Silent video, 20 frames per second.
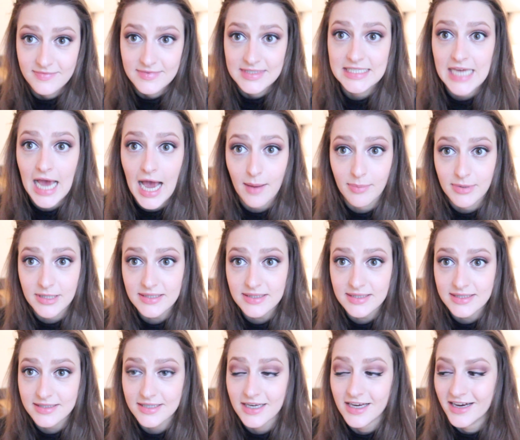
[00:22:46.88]

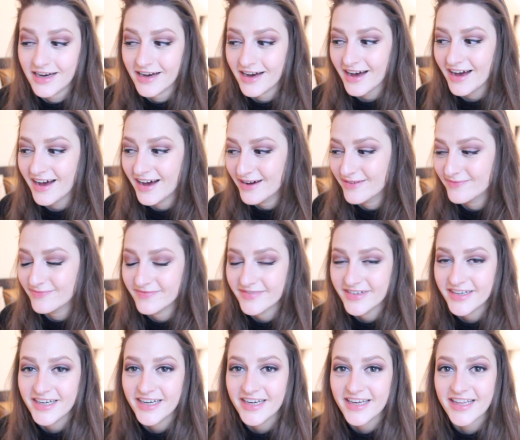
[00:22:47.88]
tablets
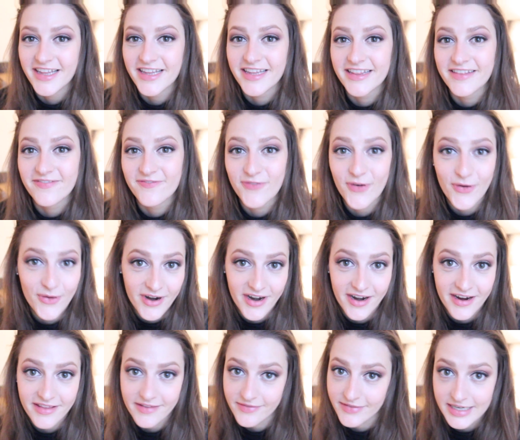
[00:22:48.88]

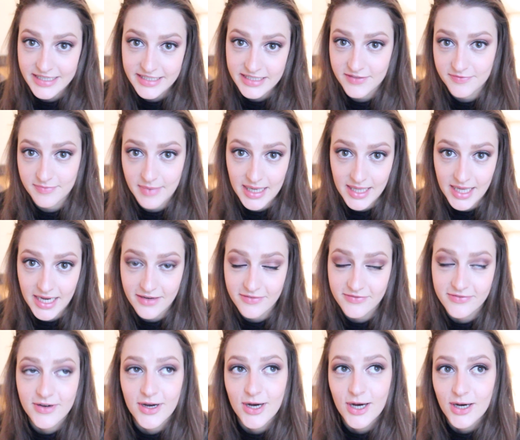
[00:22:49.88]
for the rest of my
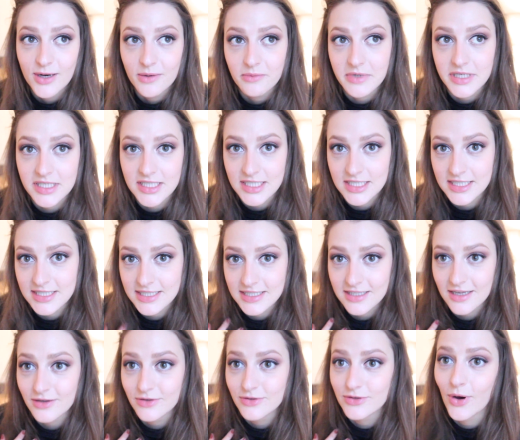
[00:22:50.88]
life, which is
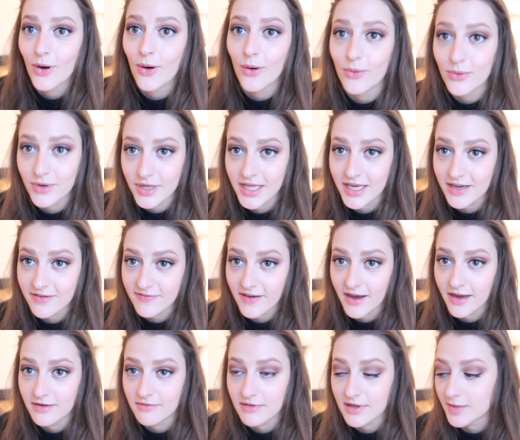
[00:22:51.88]
totally
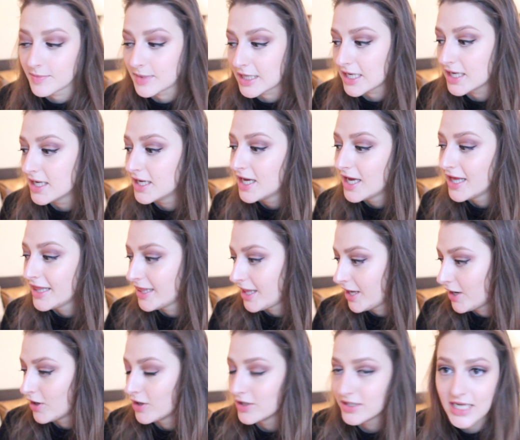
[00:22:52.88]
fine with me.
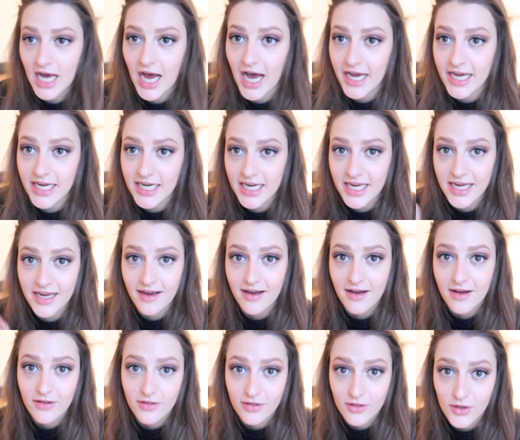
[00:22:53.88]
They're tiny
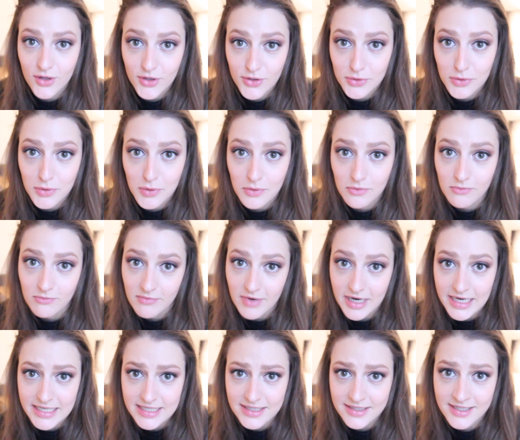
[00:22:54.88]
little
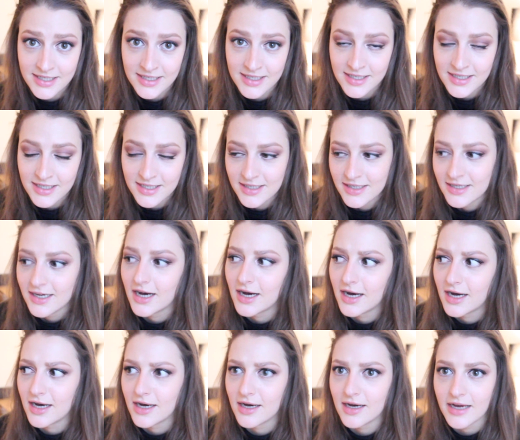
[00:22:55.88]
white,
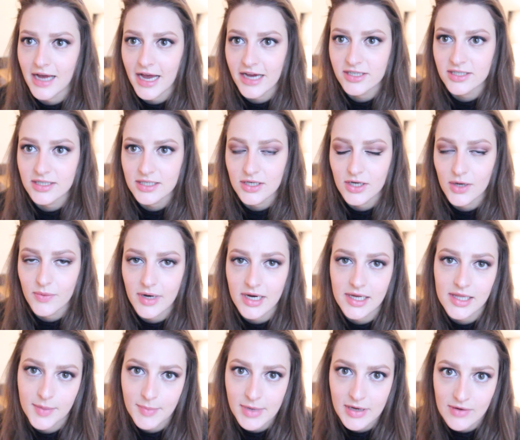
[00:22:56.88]
actually, you know
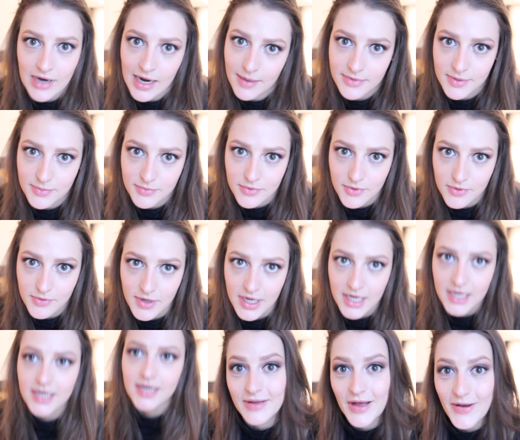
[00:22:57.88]
what? Let me grab them real
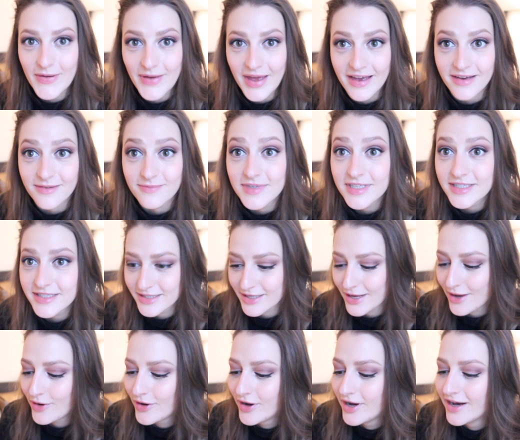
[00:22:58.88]
quick. Okay,
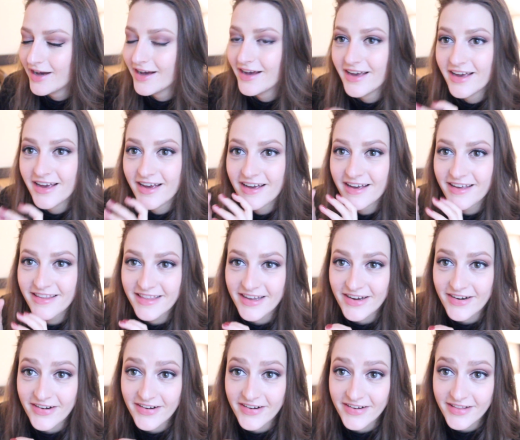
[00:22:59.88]
so
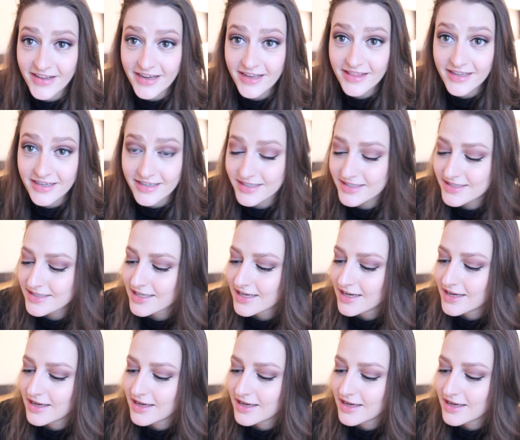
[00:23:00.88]
they're like this,